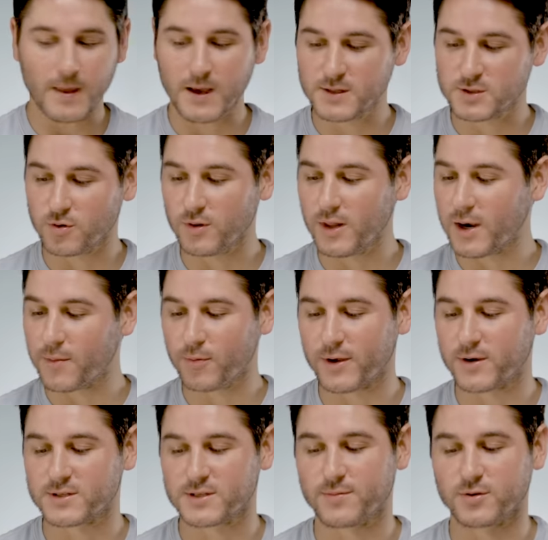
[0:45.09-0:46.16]
And so a lot of
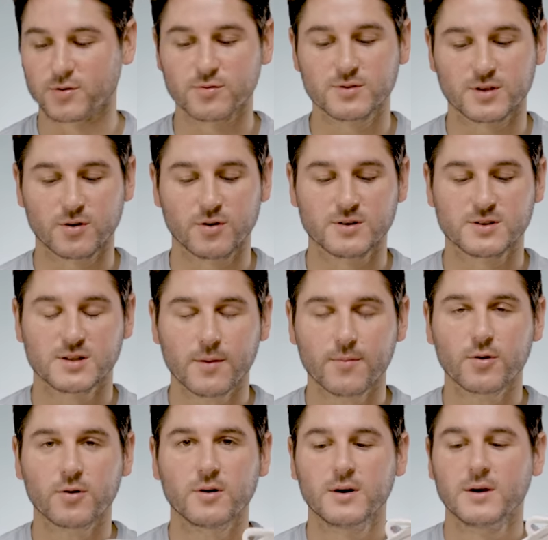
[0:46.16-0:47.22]
players have been using it all
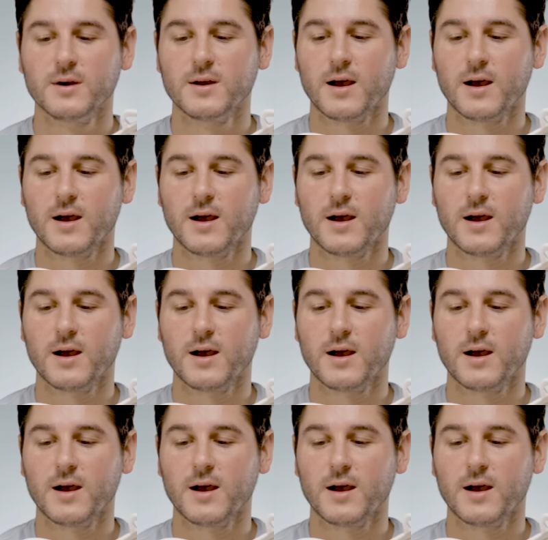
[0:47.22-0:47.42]
summer.